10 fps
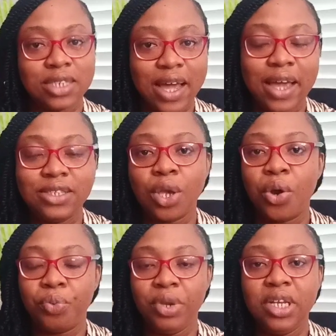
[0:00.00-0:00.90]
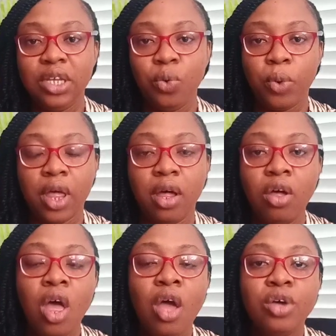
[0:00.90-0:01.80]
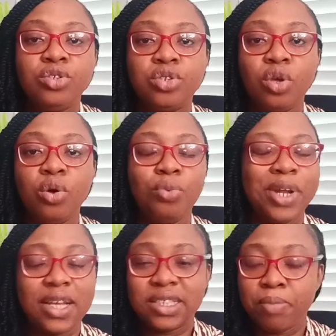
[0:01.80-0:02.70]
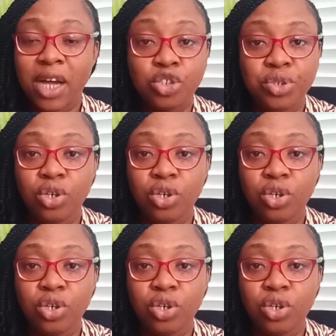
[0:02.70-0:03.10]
nice, really well. So whether it's margarine